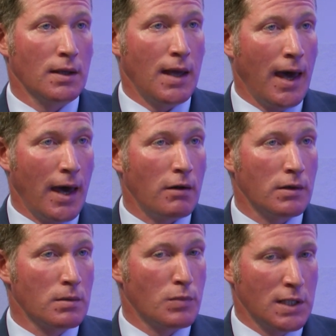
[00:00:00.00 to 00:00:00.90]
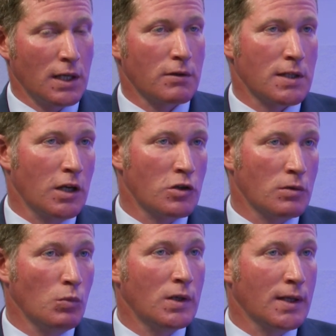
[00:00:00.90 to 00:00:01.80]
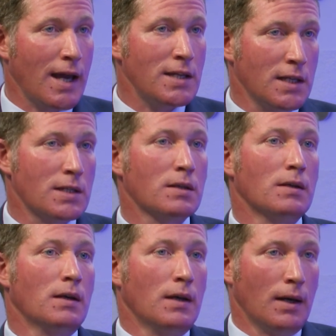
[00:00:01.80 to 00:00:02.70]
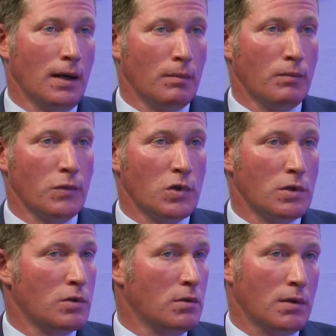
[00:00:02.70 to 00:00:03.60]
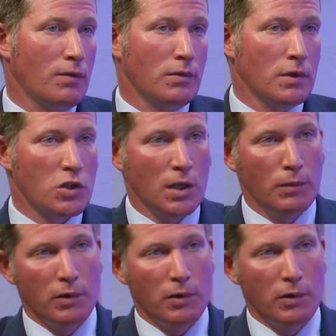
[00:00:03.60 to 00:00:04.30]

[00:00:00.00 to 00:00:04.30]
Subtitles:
care and particular attention wouldn't get it, given the sheer